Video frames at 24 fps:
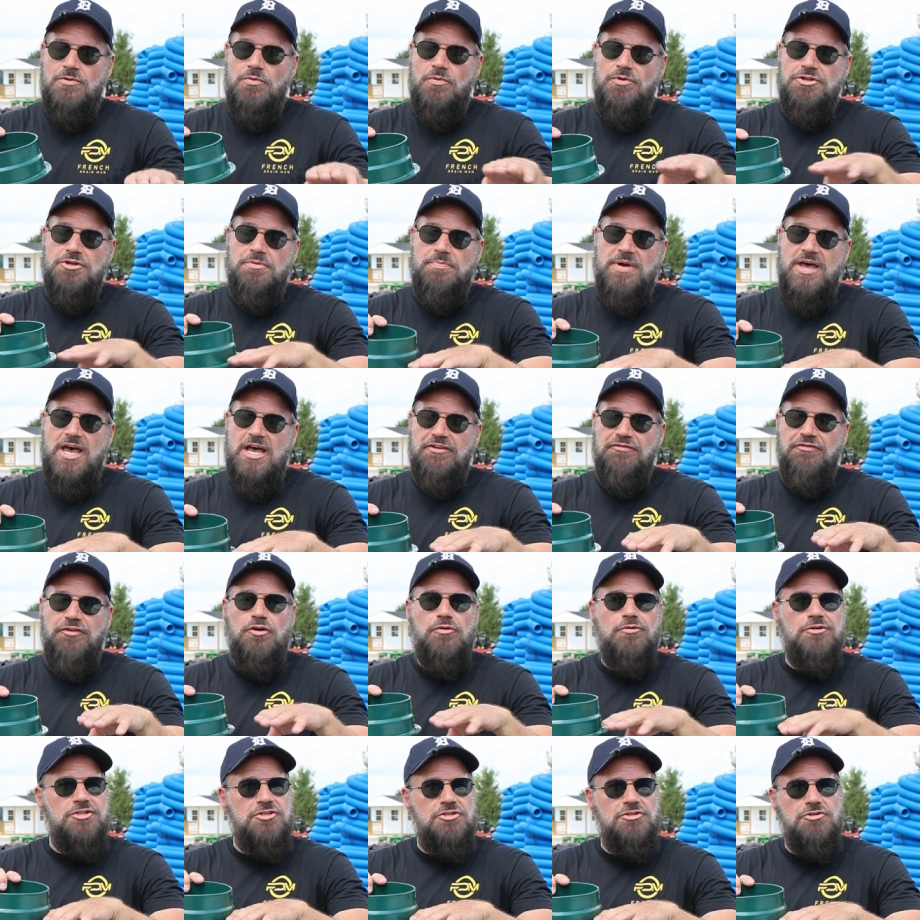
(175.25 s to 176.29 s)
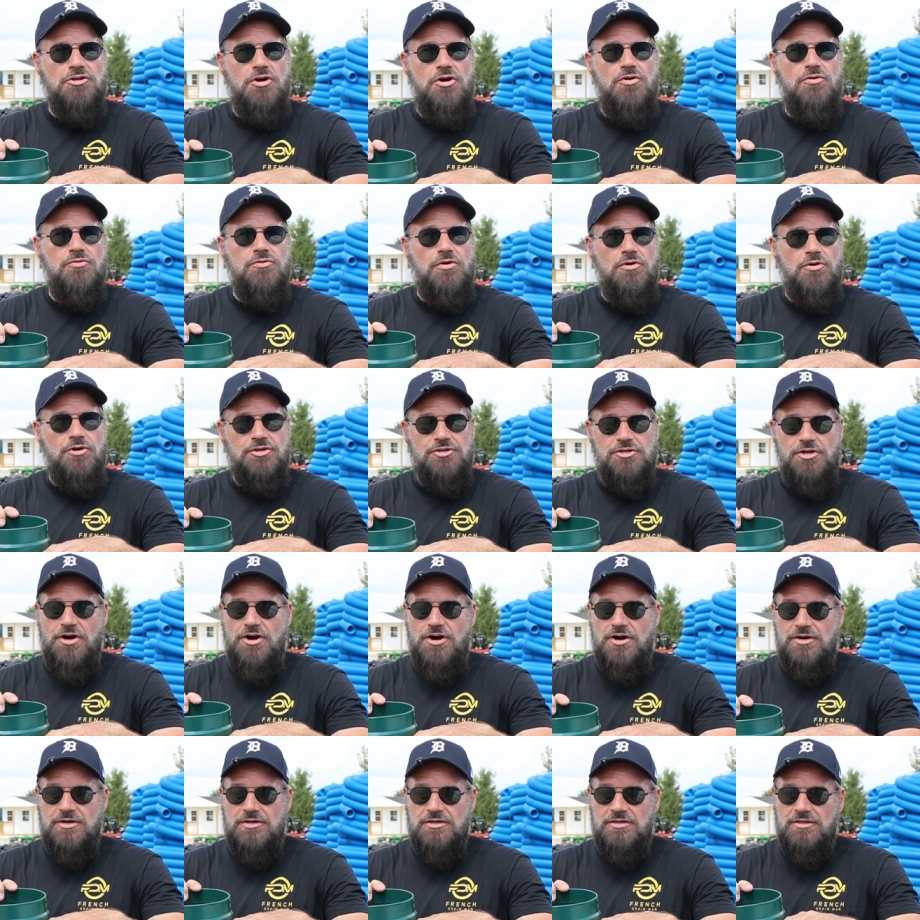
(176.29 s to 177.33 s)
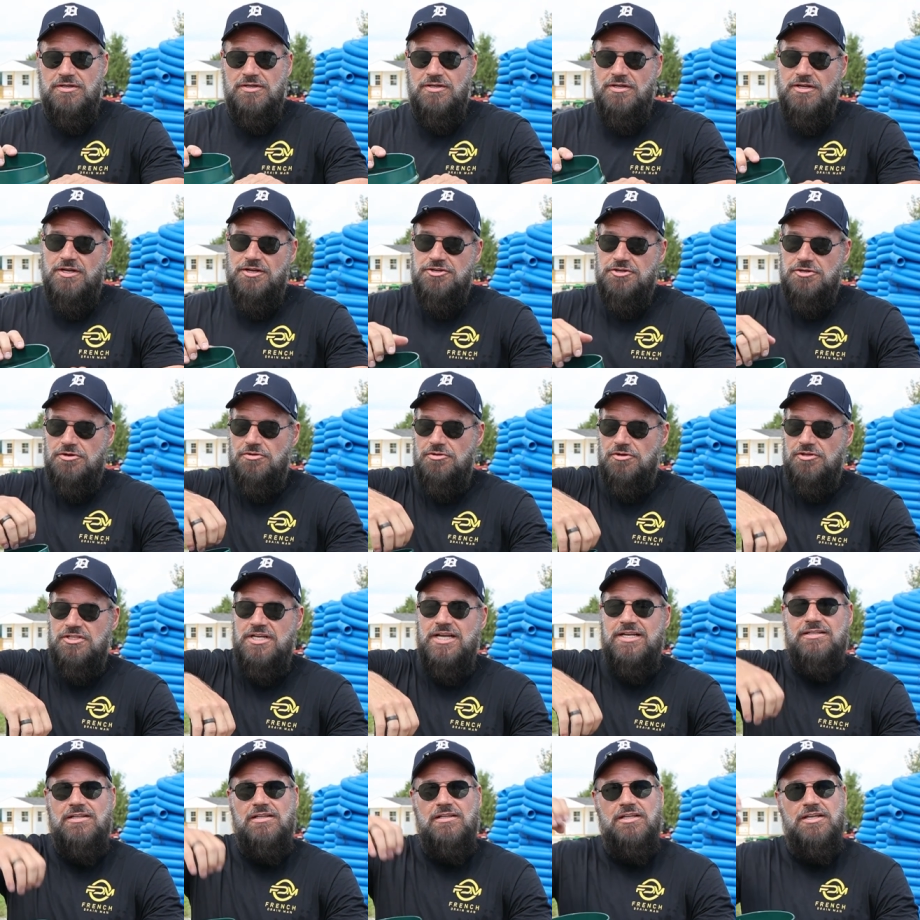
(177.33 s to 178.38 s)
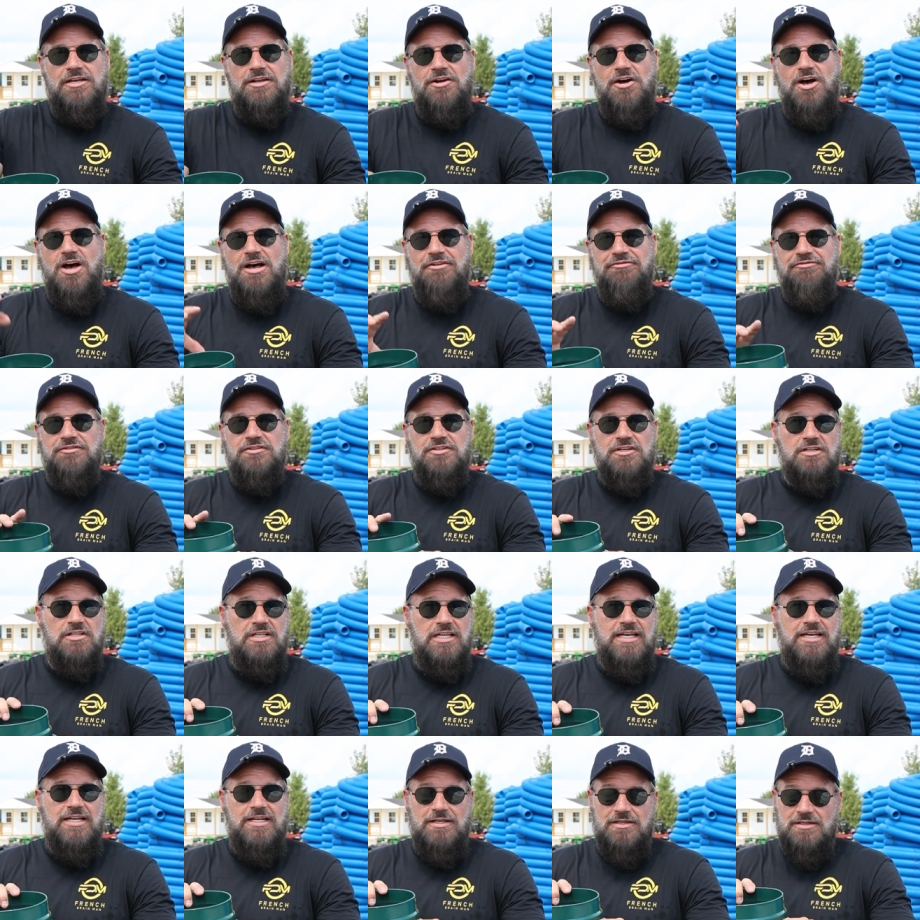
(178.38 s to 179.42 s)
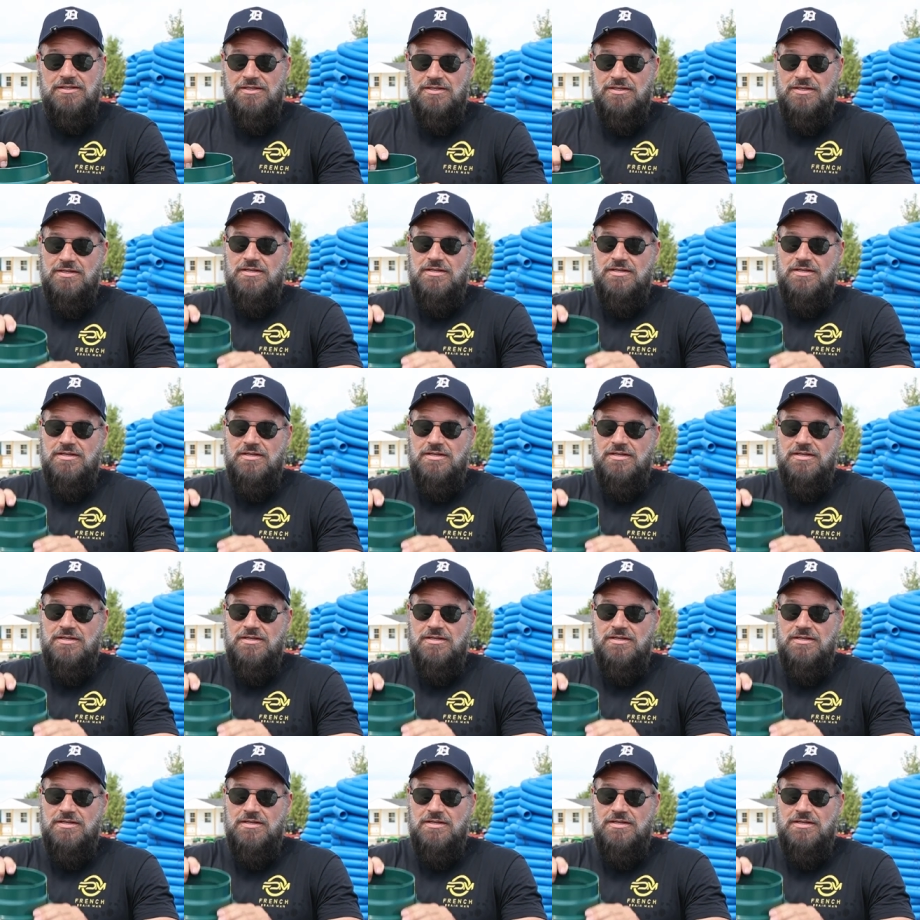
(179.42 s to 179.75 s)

when you backfill with stone or dirt and you go to take the lid off to clean it,